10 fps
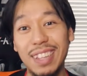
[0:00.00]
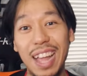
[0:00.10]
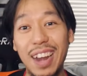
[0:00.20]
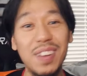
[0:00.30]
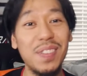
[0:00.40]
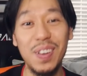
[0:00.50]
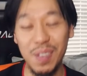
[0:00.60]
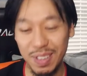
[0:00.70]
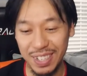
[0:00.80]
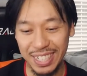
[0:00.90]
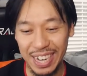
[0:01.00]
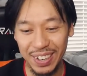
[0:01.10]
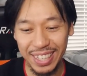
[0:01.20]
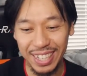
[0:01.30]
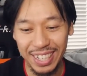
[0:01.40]
I don't even know what I was gonna say
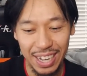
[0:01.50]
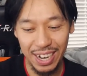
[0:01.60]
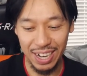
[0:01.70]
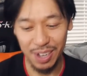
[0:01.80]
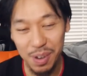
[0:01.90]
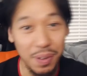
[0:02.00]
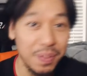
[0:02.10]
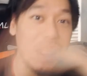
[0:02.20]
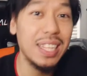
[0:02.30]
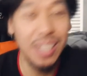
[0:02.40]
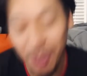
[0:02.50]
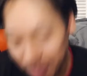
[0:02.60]
right there. Alright, cool. Let's go.